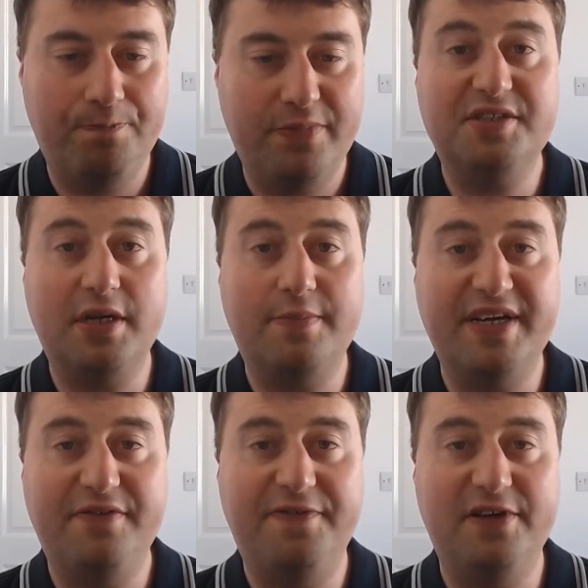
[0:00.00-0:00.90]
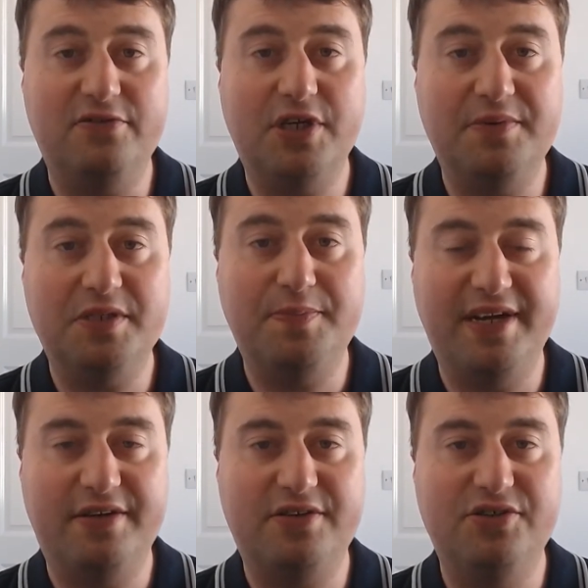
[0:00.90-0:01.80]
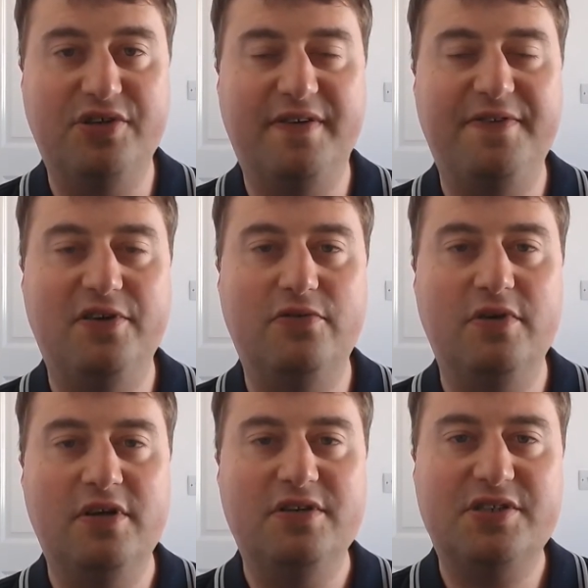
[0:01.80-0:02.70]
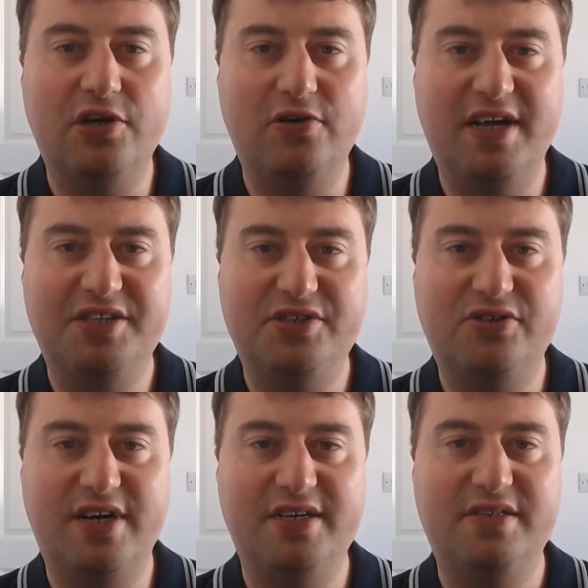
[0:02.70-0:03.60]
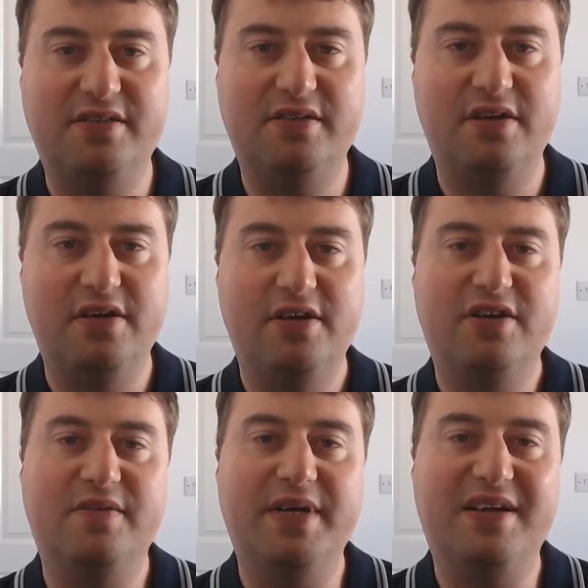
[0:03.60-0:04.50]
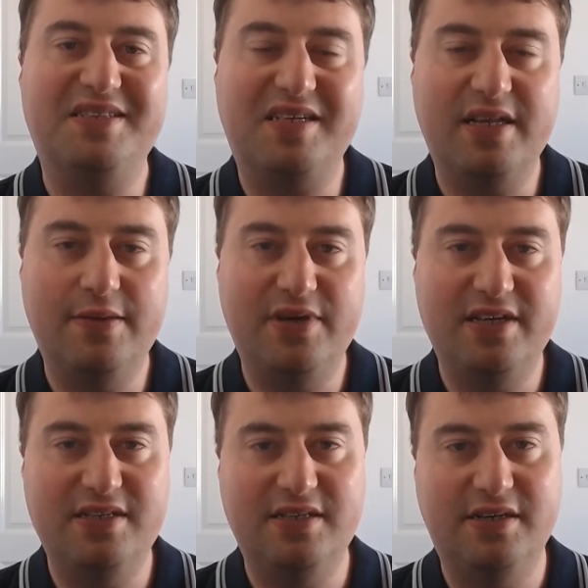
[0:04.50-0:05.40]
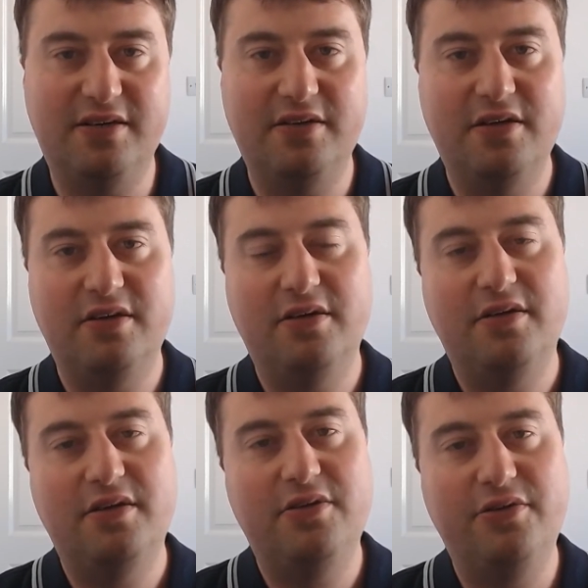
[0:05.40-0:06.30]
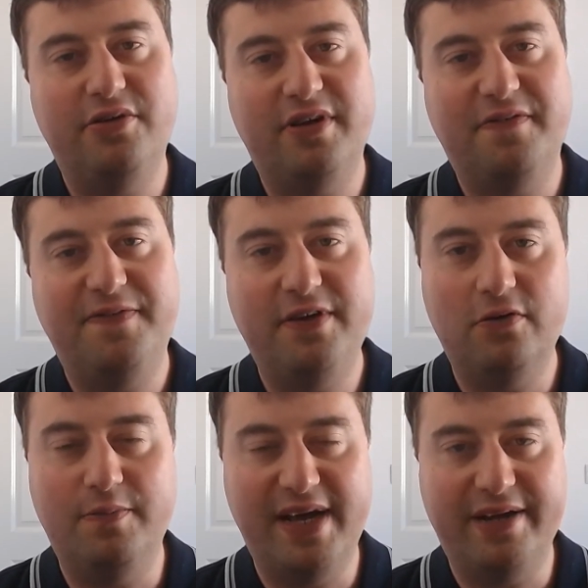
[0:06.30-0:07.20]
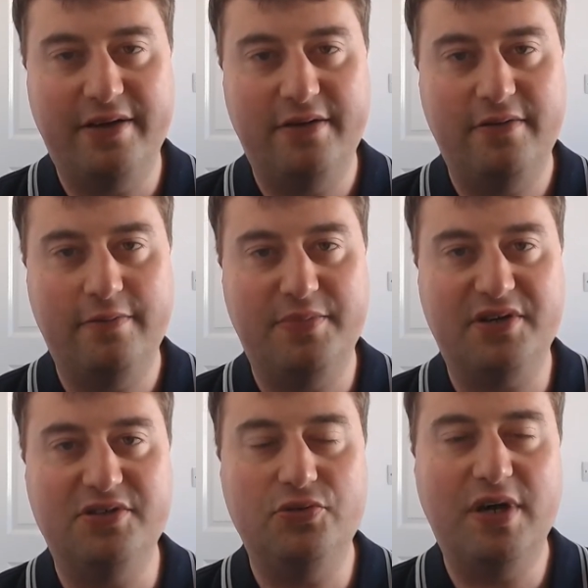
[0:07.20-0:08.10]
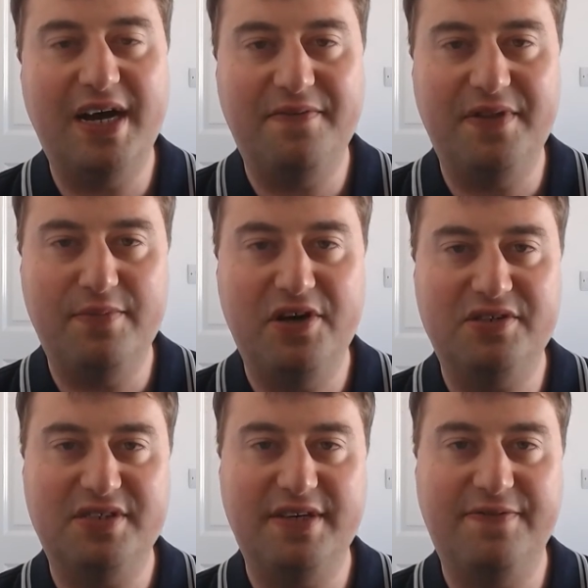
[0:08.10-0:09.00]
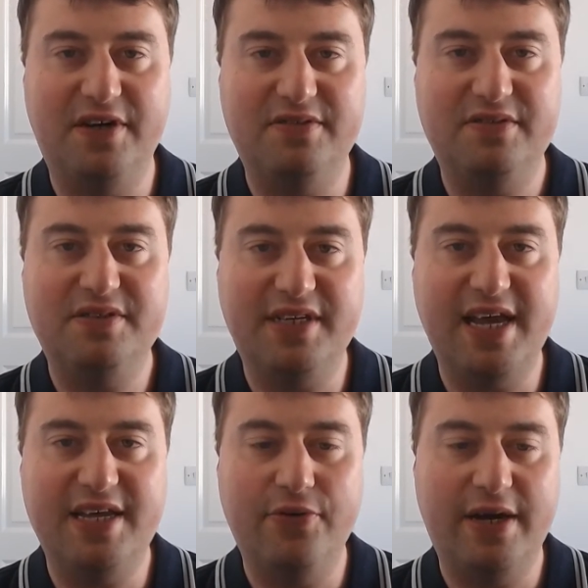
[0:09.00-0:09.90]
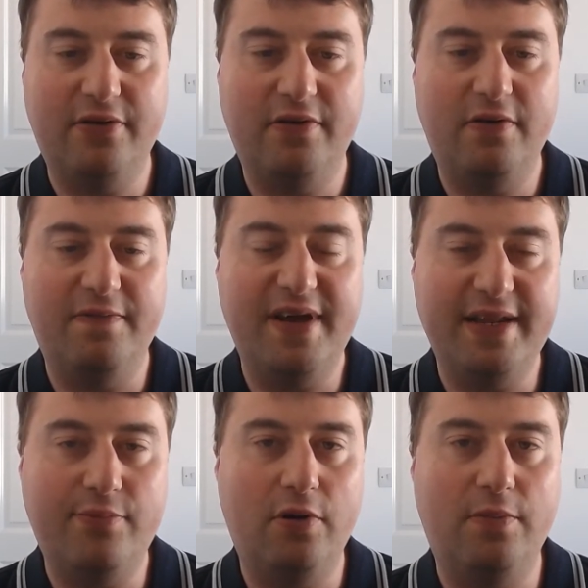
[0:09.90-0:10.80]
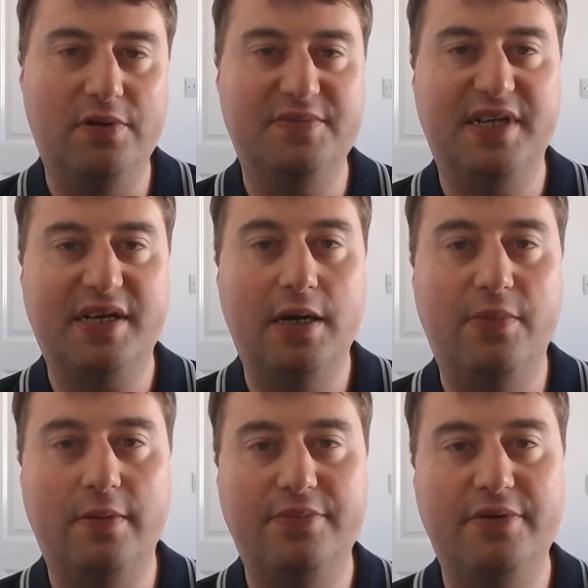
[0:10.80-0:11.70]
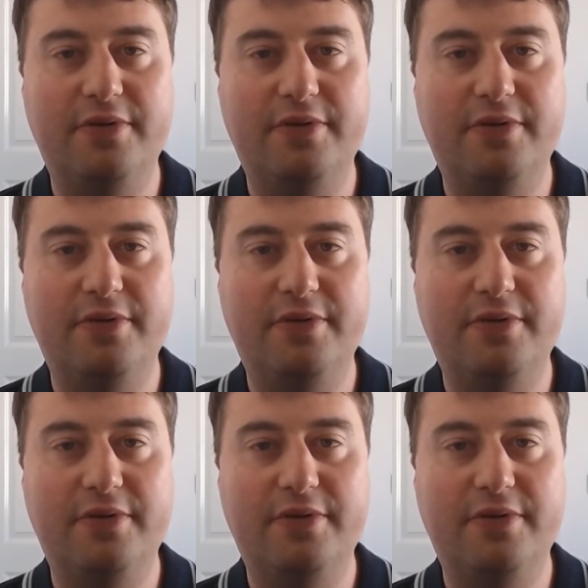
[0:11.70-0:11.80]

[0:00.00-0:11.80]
This is going to make you feel so much better, because you're going to feel so less stressed, you're going to be able to sleep easier, you're going to feel better because you have the emergency fund to get you out of any problems that come up.